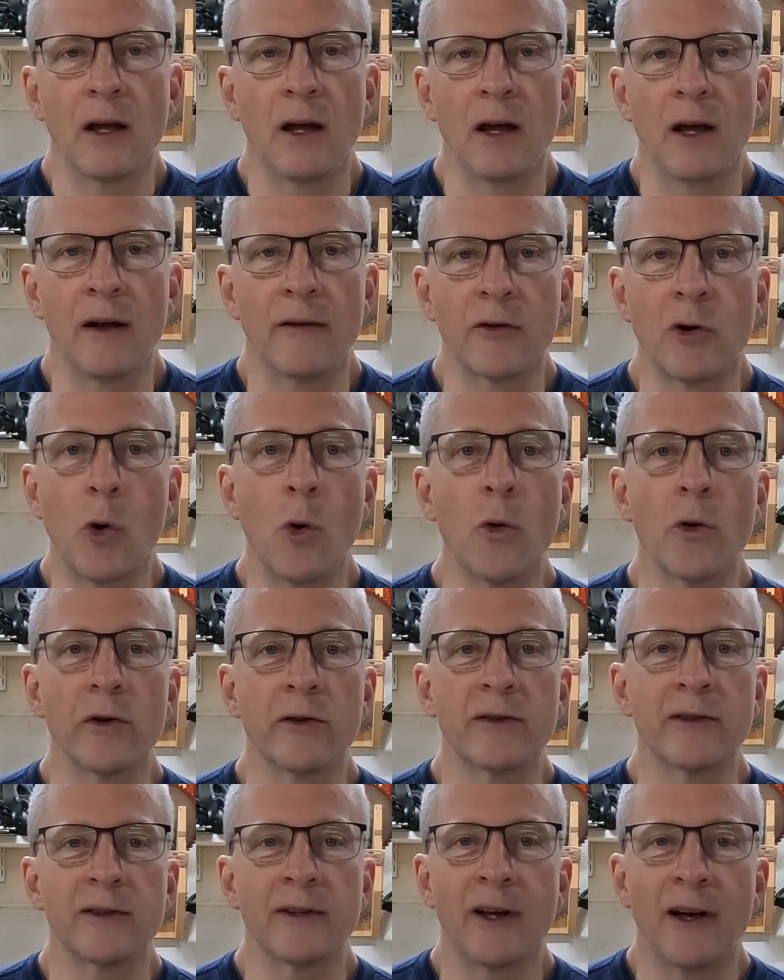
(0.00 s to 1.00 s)
Of
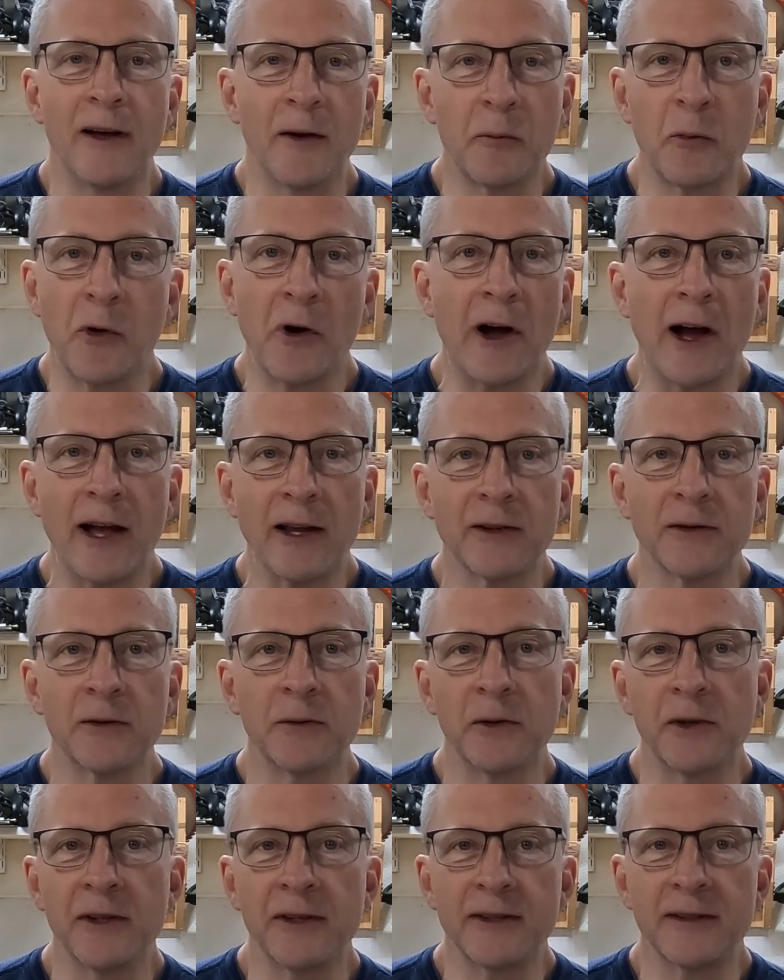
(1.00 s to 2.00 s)
course, price
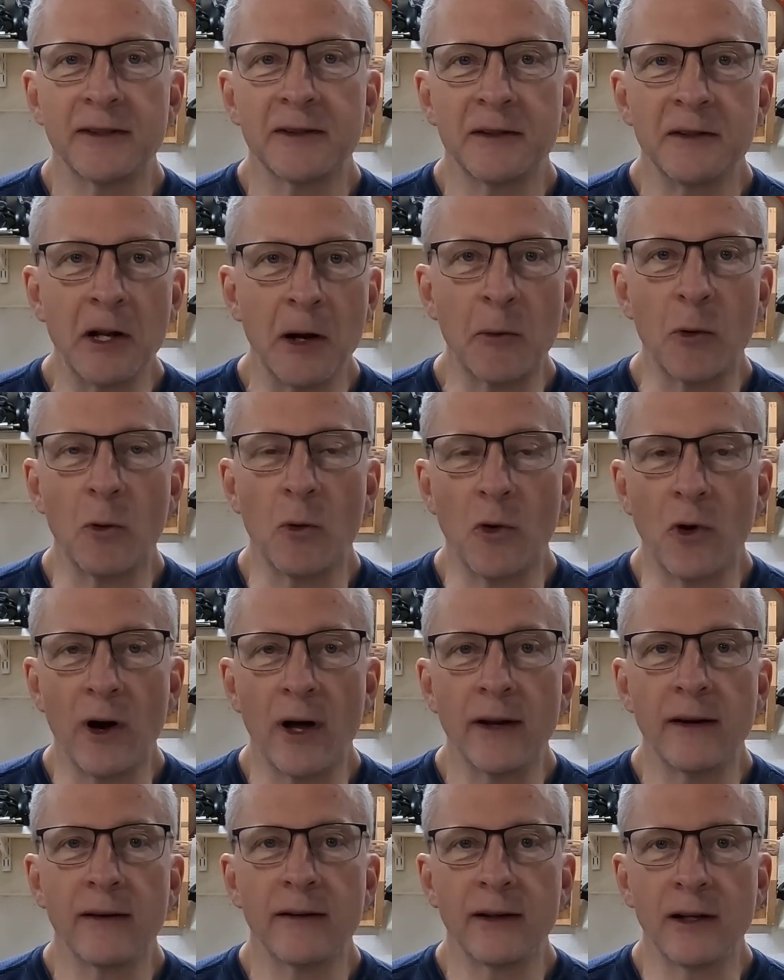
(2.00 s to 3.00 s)
was number
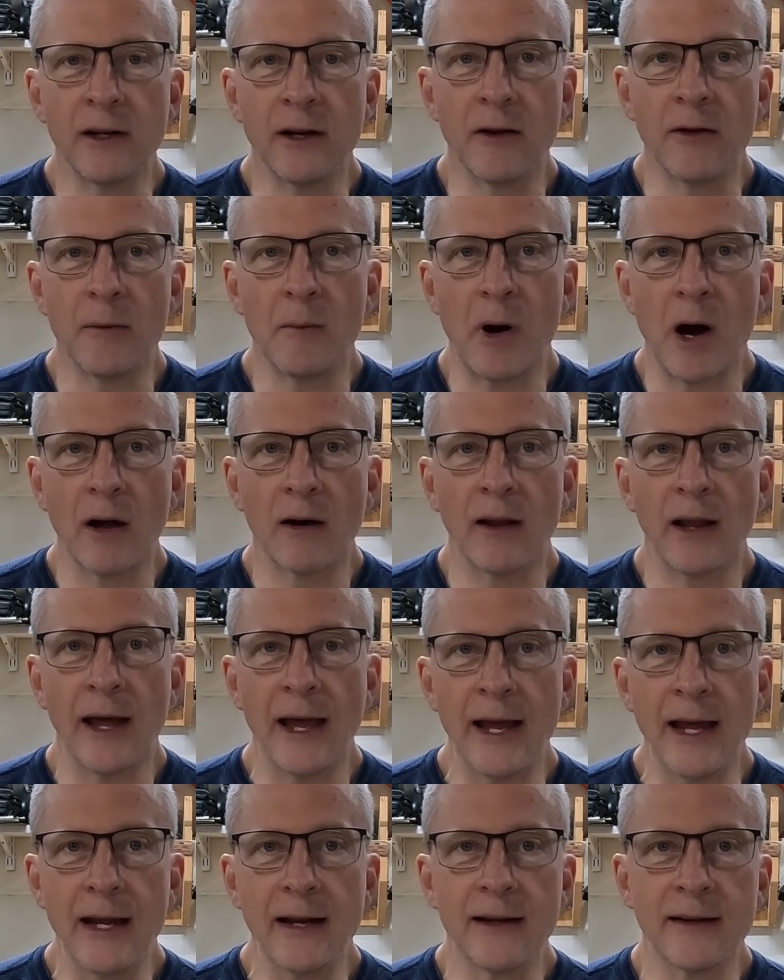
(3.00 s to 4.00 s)
one. You know, the Model
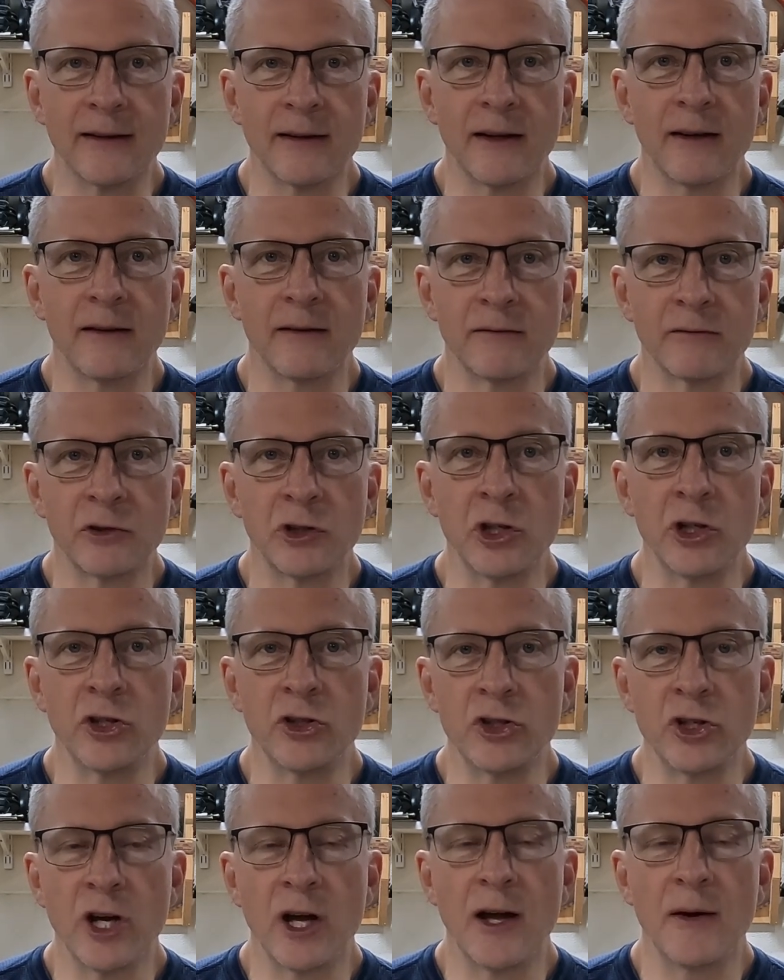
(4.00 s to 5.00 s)
8 is a
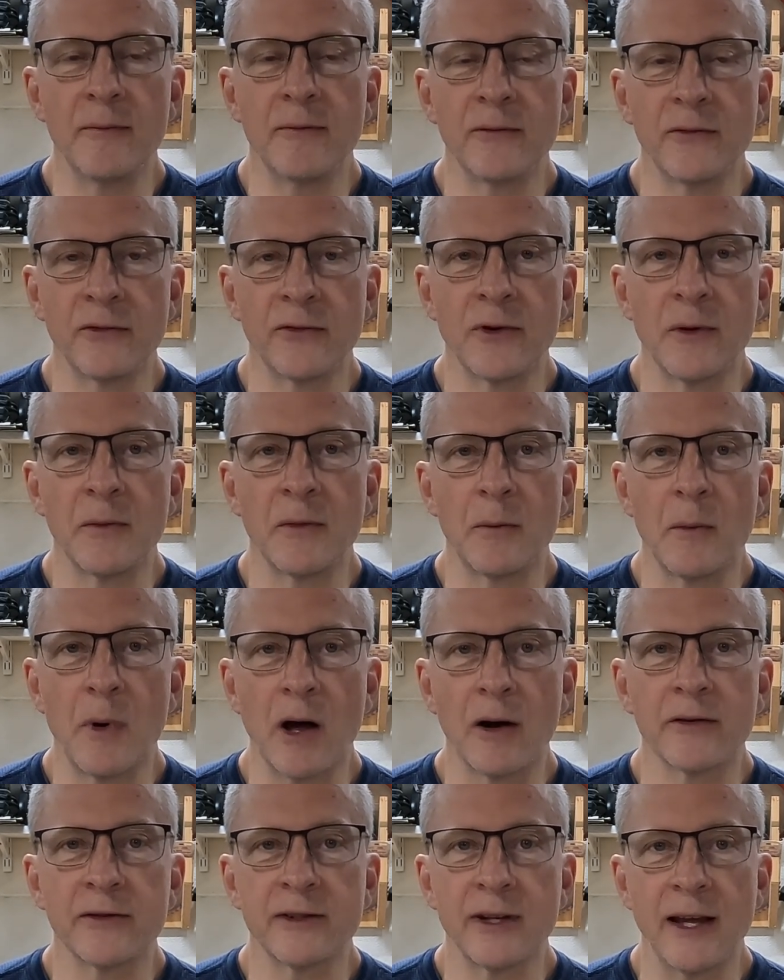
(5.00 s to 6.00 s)
good jump from the
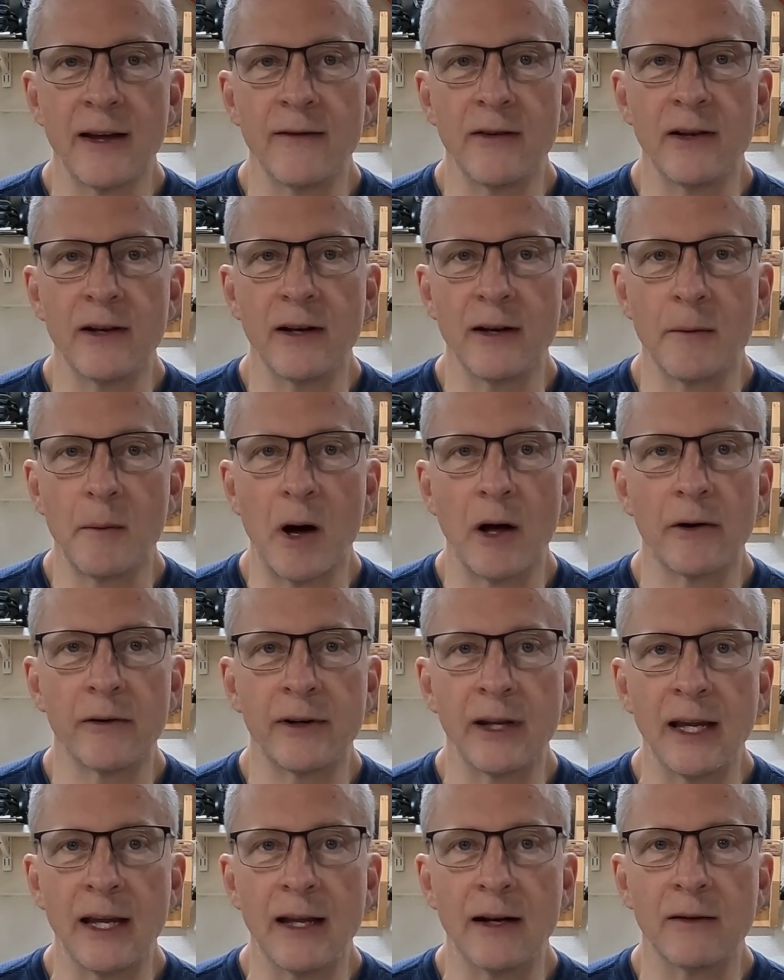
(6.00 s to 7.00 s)
Model 7, and the Model
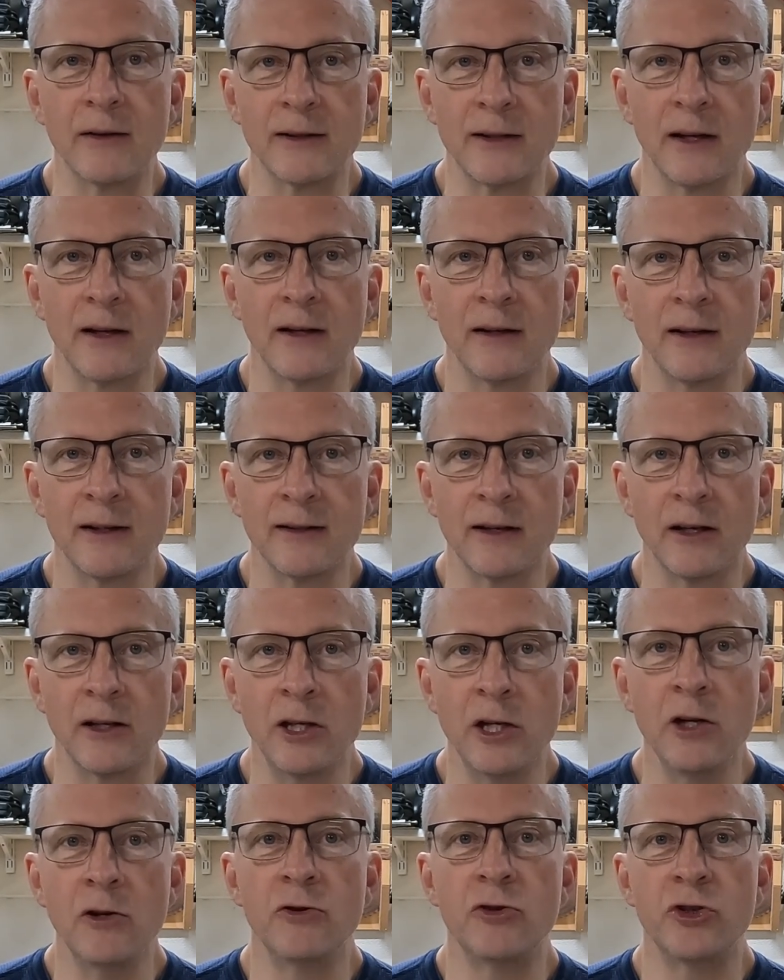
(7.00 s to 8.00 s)
10 is a
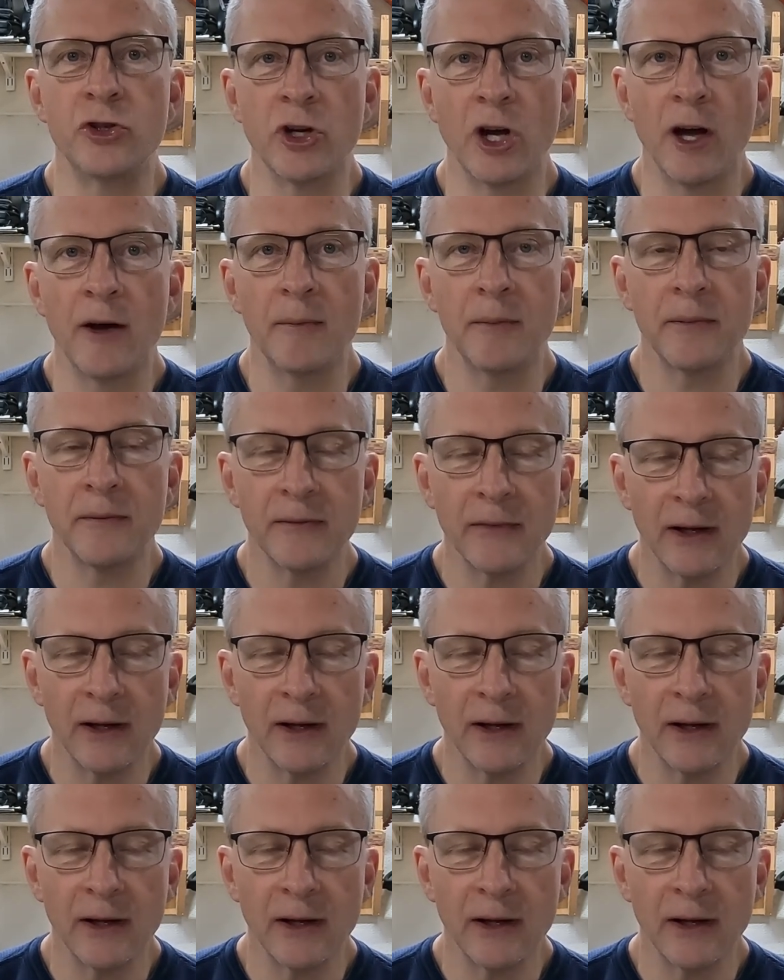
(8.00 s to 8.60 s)
huge jump.